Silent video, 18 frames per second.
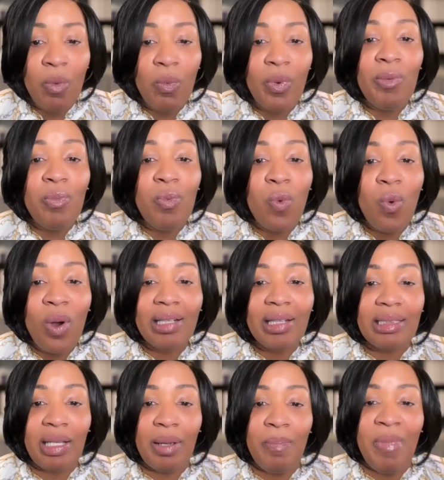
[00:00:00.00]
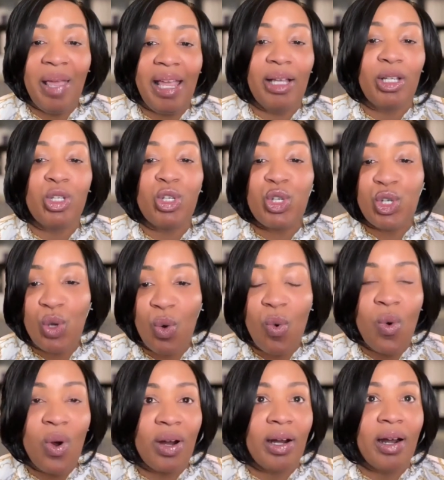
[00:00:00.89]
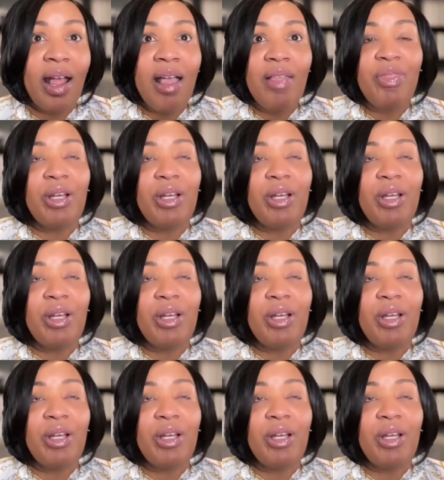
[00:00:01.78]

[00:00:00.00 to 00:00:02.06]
We want to make sure